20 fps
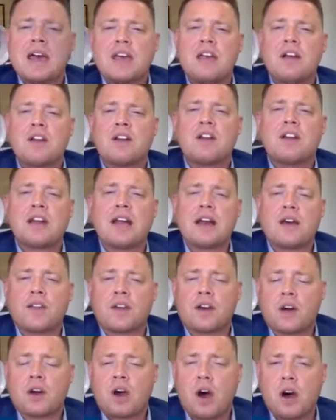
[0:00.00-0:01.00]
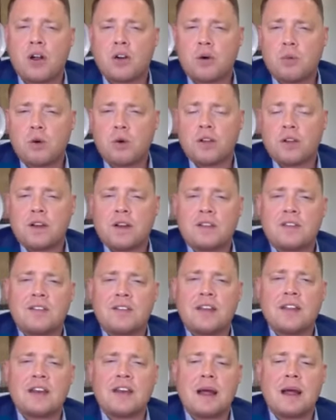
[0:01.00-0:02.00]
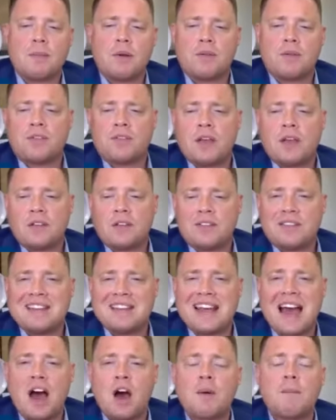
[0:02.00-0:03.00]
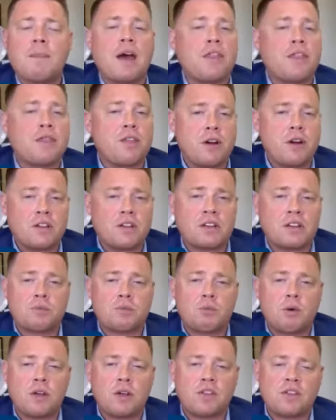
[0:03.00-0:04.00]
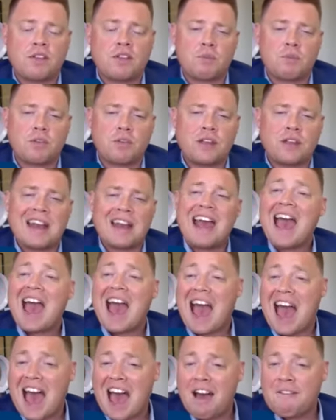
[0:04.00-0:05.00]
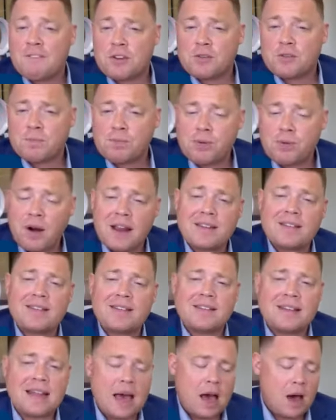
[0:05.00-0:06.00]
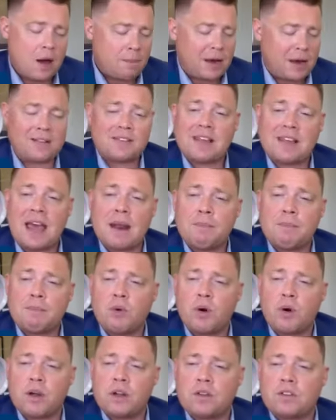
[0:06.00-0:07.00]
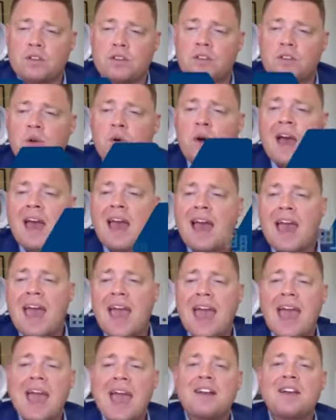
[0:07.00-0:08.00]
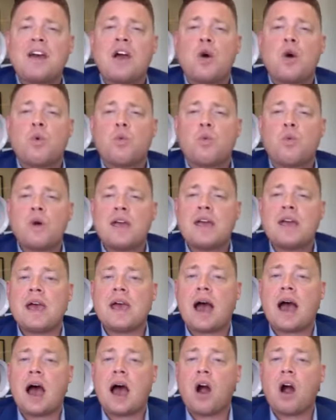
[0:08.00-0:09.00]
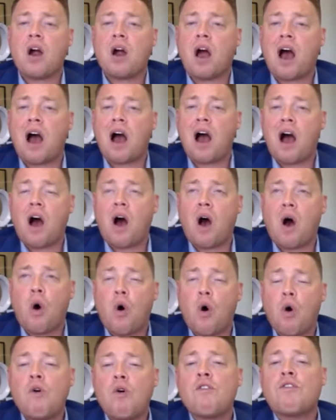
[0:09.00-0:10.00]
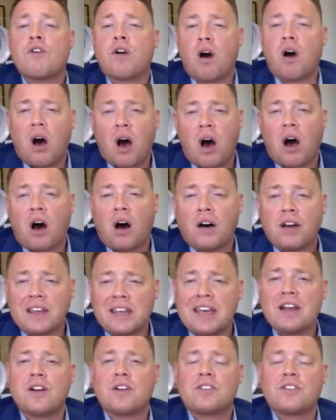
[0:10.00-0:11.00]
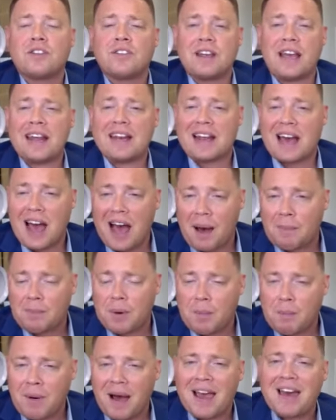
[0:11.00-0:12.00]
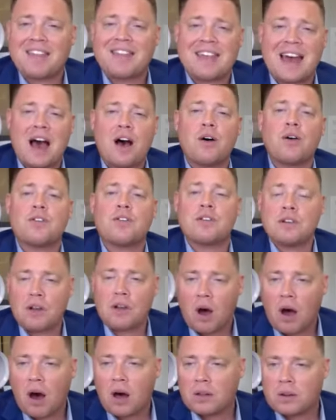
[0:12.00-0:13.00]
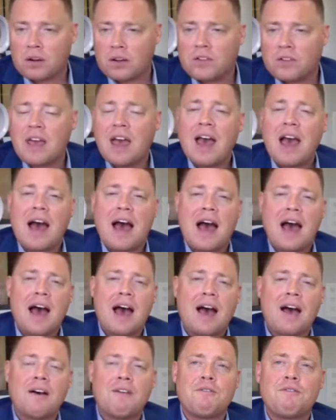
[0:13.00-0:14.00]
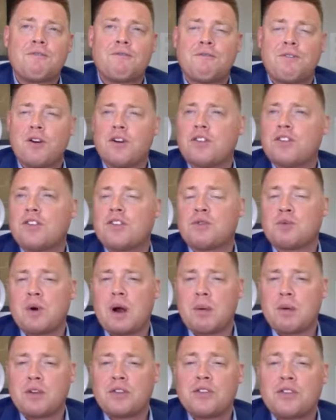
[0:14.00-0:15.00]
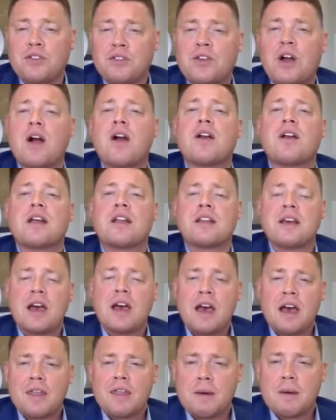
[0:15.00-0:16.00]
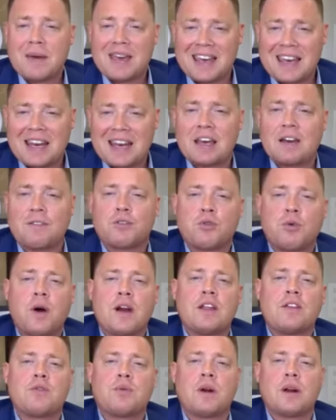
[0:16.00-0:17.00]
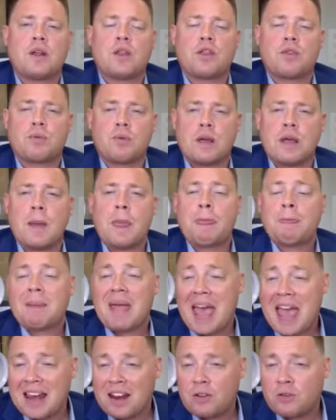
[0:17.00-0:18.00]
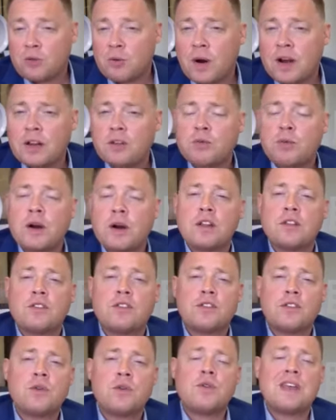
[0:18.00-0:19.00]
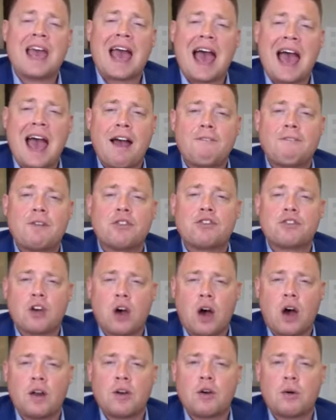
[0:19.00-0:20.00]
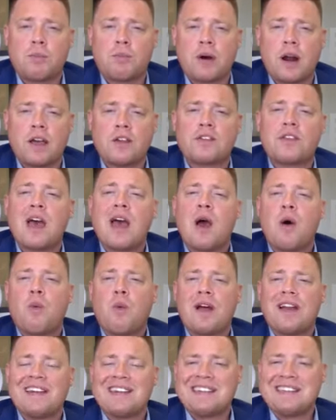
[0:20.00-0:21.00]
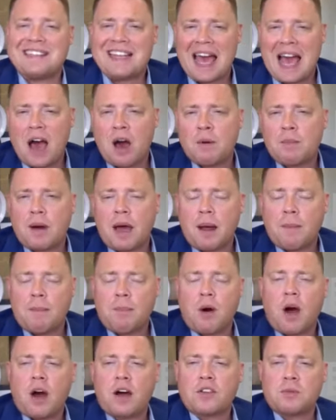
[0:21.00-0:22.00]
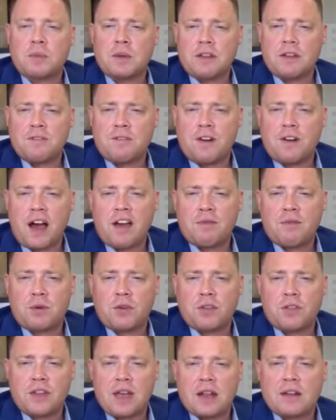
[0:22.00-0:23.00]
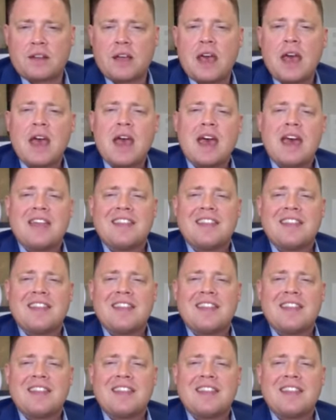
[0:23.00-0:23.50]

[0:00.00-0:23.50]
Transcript: Year to date on the condo world, you can see the number of sales down by 36.7%, average price down by 10.2%, and we are overall year to date up by $1,000 versus where we started the beginning of 2023. And in 2022, the average condo price went down by approximately 5%.